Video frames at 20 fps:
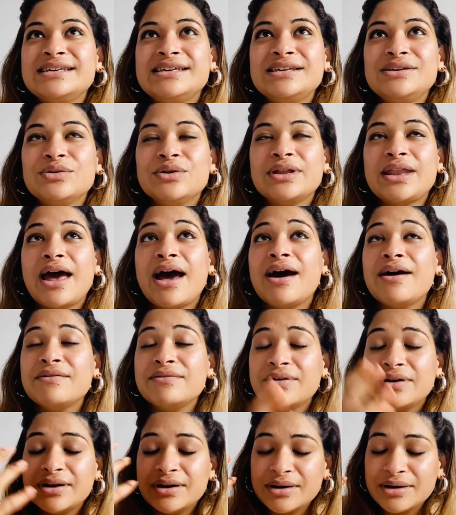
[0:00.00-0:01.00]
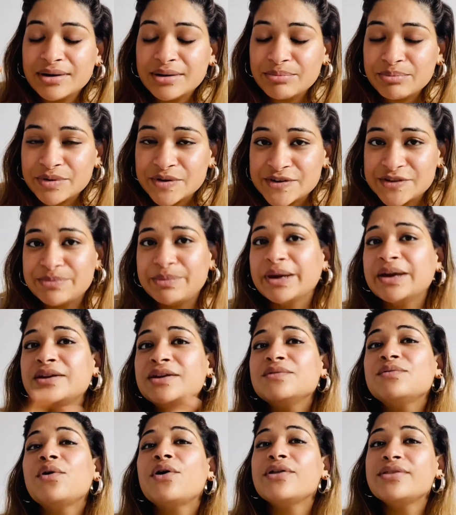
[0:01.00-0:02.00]
have a
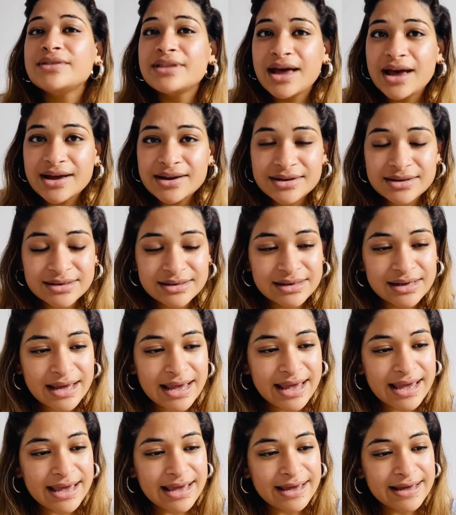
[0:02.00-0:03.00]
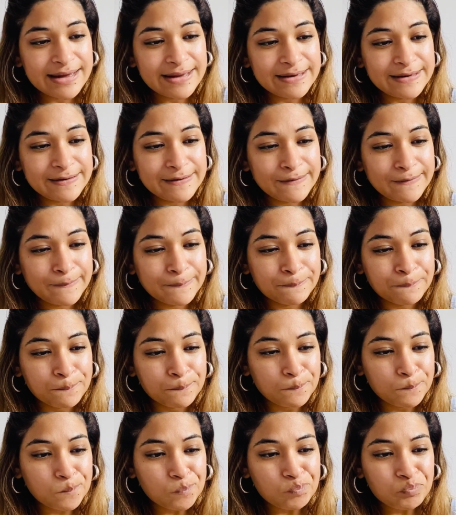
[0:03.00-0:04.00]
perspective on that, and
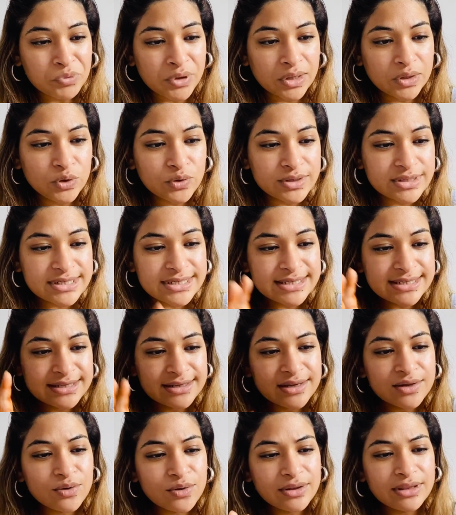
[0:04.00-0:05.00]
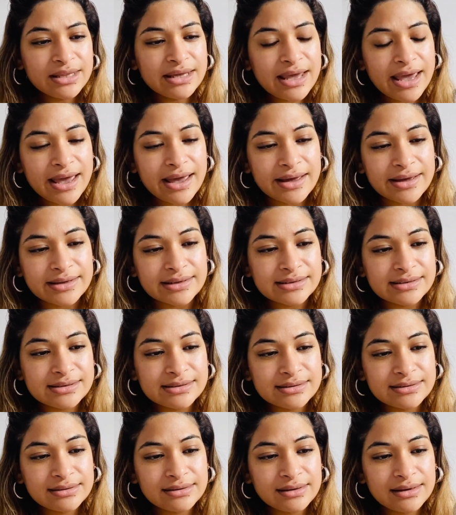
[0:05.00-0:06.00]
you're just sitting on the edge
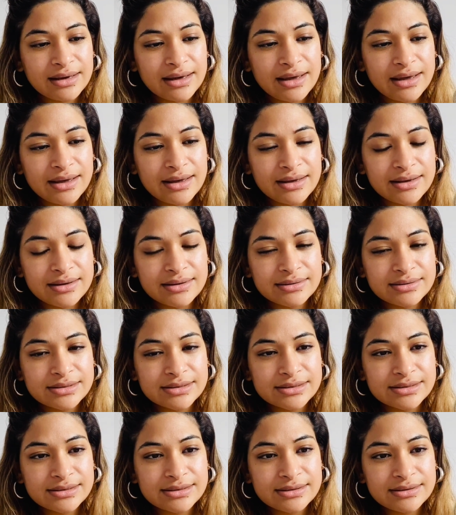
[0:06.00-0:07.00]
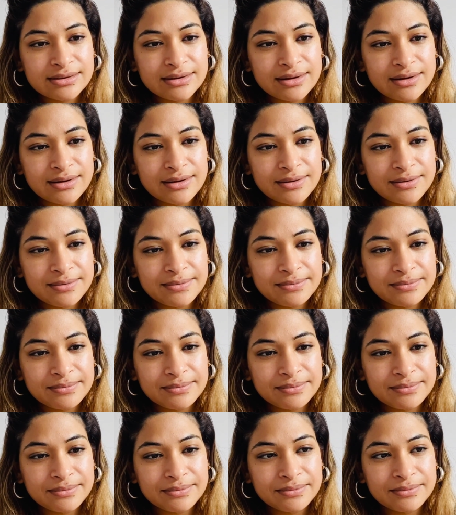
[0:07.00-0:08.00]
and just
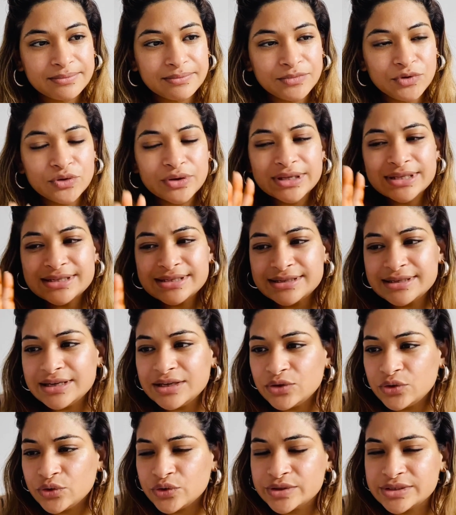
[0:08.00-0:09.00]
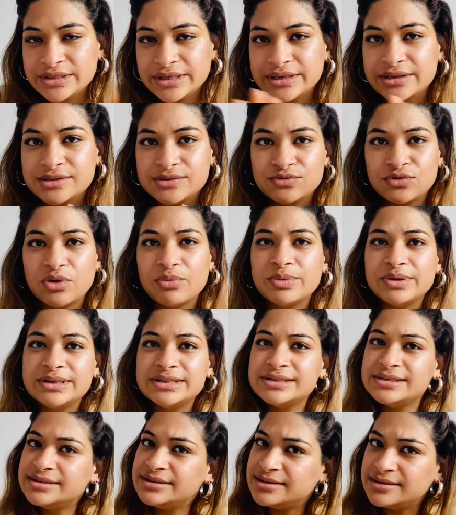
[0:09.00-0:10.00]
you can see those things from a
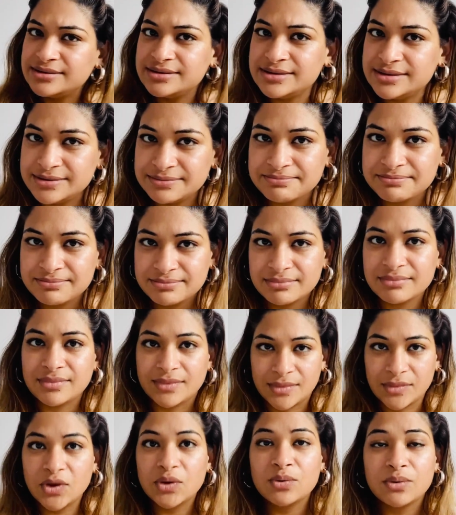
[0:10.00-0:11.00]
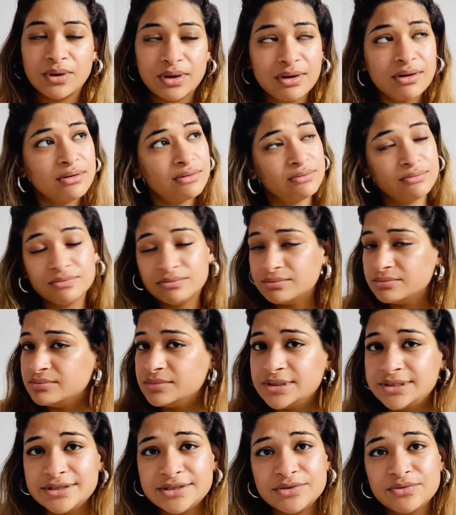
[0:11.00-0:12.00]
distance. Okay,
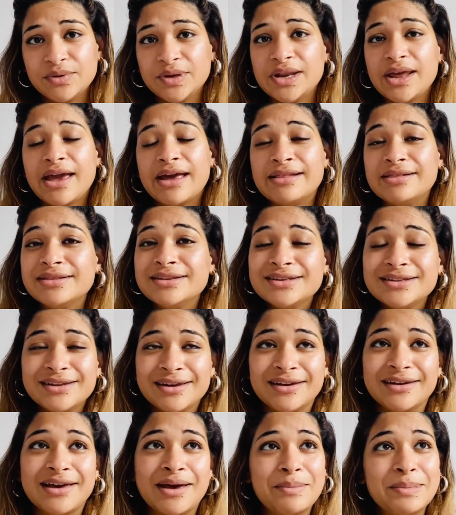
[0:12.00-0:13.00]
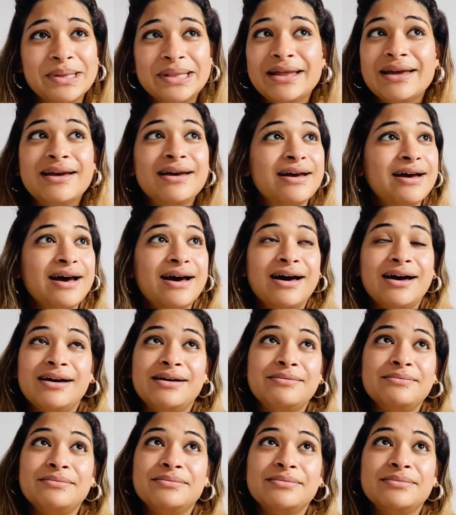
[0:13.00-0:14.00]
this is a very healthy thing. I mean,
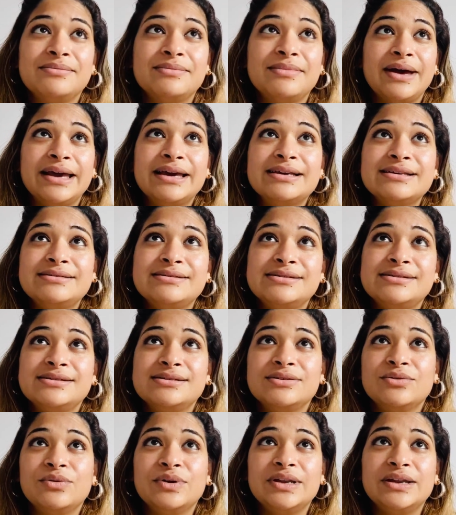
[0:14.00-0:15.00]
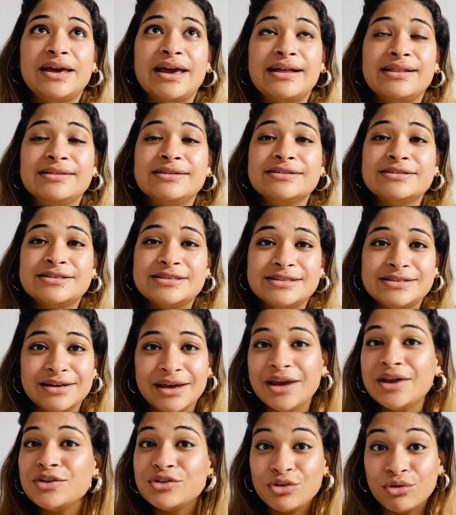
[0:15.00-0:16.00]
I this is a very healthy
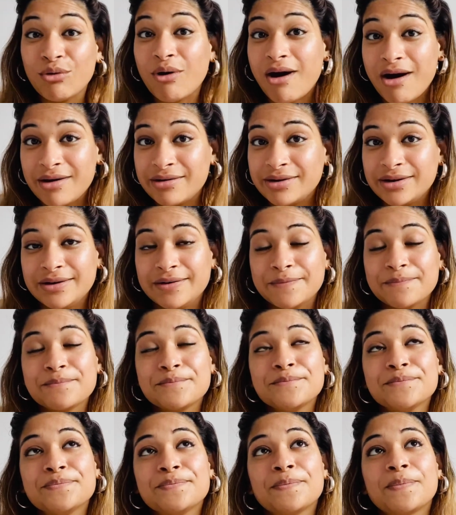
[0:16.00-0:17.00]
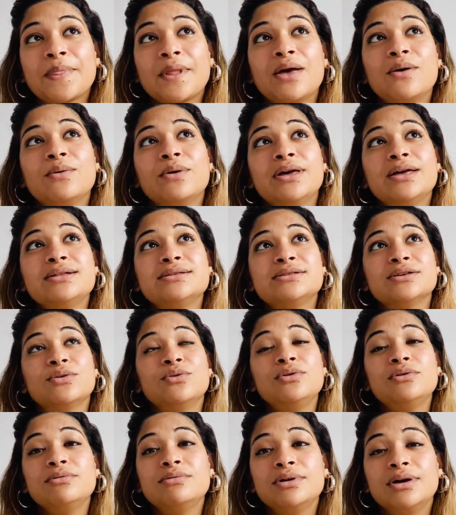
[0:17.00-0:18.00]
state you are in. Okay, it's a
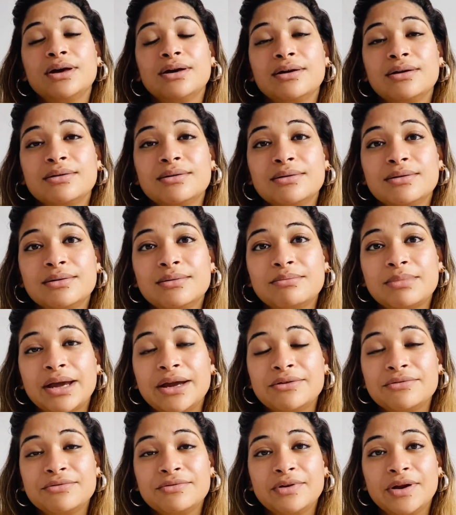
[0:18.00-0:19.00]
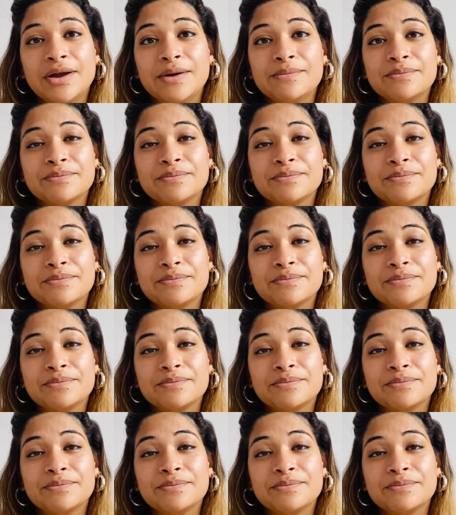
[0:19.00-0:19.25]
good mind frame.